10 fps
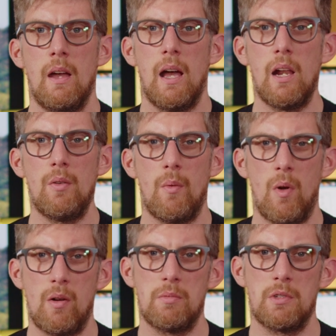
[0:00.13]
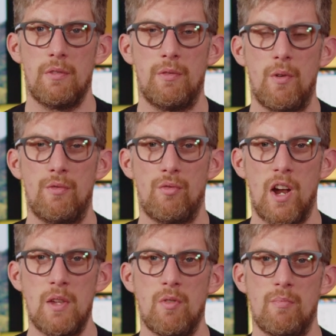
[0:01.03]
Hello and welcome to the Full
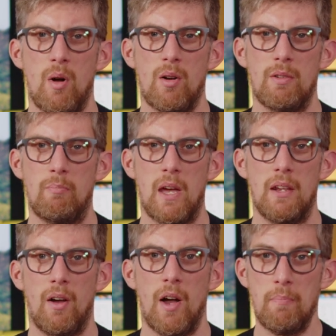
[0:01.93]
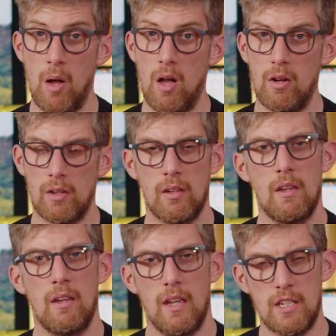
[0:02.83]
Frame with Mark and Ben. I'm Mark,
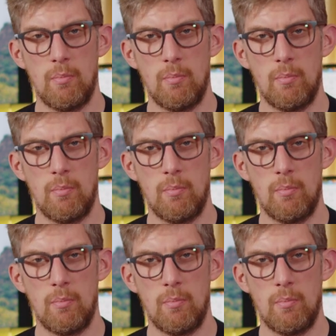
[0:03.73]
here's a